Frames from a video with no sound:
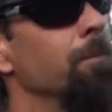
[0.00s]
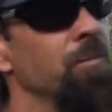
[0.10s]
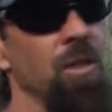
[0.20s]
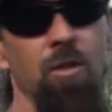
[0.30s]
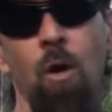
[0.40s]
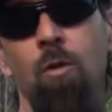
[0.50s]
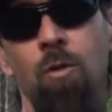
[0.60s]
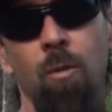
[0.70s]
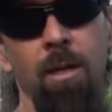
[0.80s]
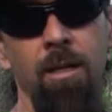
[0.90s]
the
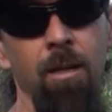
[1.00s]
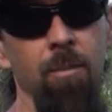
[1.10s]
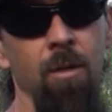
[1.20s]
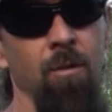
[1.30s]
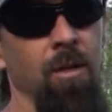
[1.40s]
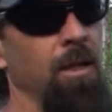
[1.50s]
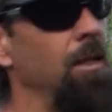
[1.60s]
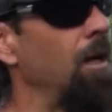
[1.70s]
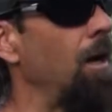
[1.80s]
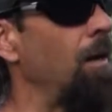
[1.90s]
dozer we end up
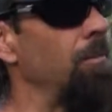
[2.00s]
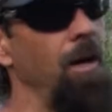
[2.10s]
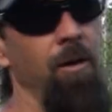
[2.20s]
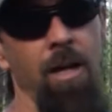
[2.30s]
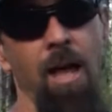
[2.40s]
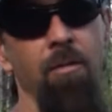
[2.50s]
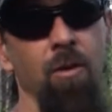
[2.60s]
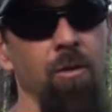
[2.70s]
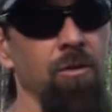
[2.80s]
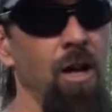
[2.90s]
using. I already have a
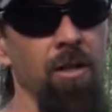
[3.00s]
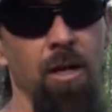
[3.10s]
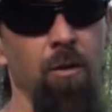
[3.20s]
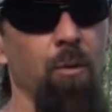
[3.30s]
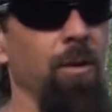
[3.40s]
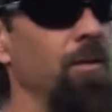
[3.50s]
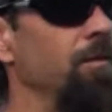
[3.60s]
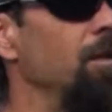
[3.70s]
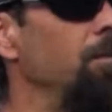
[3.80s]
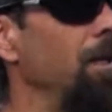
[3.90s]
little John Deere
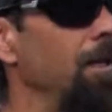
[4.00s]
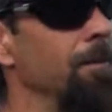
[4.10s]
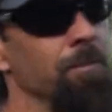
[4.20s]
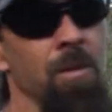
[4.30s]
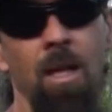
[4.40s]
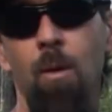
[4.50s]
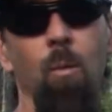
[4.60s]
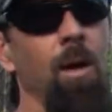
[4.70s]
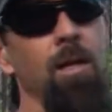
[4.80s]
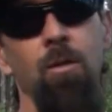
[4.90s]
350B,
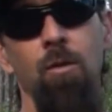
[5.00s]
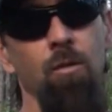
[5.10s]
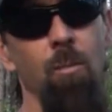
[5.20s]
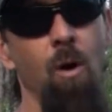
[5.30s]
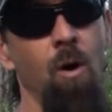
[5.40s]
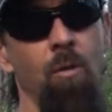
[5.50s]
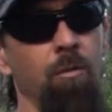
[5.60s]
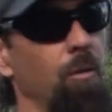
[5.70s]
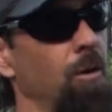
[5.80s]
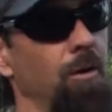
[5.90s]
way too small
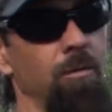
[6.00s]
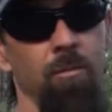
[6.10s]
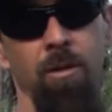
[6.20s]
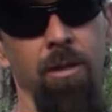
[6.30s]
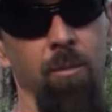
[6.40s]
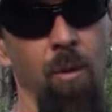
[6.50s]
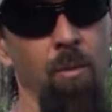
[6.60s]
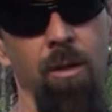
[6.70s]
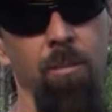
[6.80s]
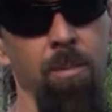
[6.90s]
for really what
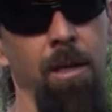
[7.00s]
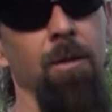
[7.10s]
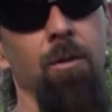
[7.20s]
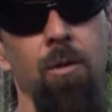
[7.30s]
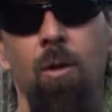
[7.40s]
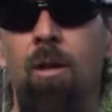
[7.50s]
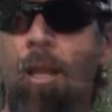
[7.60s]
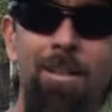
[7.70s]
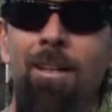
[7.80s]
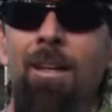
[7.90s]
we planned on doing.
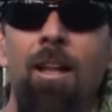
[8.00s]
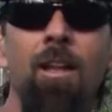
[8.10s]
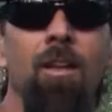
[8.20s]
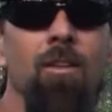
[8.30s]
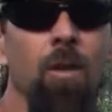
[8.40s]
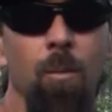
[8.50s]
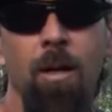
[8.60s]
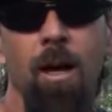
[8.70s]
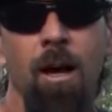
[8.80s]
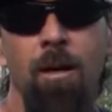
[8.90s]
So we,
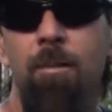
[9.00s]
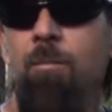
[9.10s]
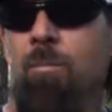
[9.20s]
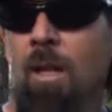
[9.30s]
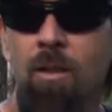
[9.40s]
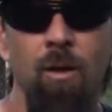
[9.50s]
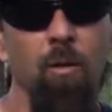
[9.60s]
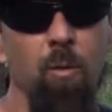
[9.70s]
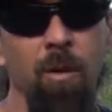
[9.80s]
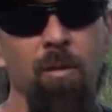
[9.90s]
the little
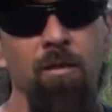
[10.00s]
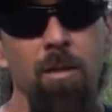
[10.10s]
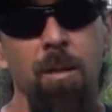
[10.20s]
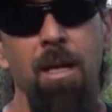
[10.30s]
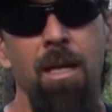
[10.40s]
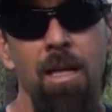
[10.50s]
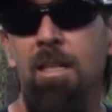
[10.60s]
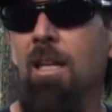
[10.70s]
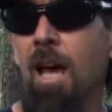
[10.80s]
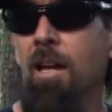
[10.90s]
350B
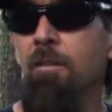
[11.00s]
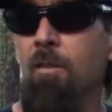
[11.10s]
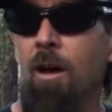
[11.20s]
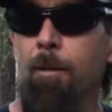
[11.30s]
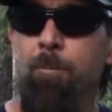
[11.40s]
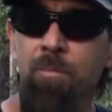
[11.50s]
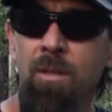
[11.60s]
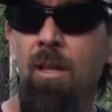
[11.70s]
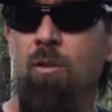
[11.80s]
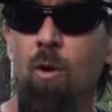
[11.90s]
can kind of,
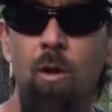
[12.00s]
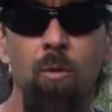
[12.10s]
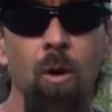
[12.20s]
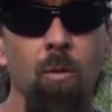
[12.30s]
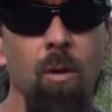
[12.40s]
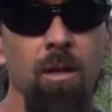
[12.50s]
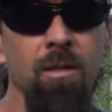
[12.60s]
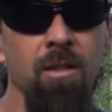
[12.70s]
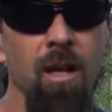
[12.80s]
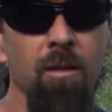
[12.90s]
you know, do all the road work and
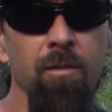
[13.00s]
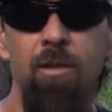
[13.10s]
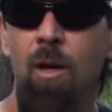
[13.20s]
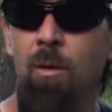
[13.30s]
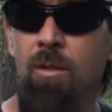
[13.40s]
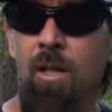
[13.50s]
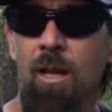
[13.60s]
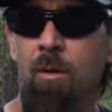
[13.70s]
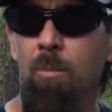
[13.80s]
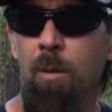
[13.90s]
stuff. So it's got
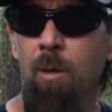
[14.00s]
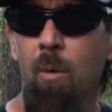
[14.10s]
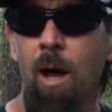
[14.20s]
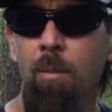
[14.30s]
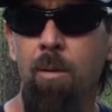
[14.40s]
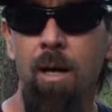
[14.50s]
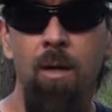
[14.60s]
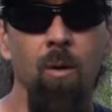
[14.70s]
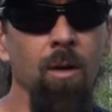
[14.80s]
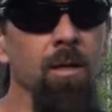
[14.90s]
a pretty wide blade
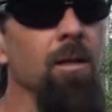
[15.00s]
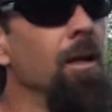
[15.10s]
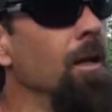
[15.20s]
on it,